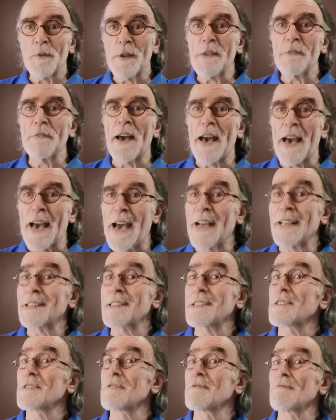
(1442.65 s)
we've had
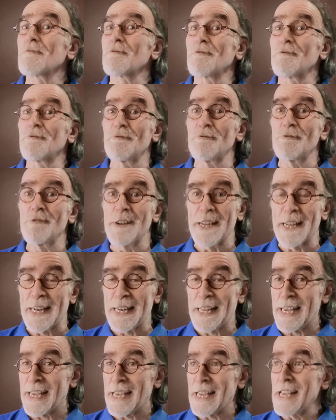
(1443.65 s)
some
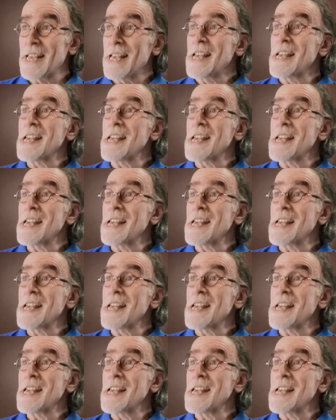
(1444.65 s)
really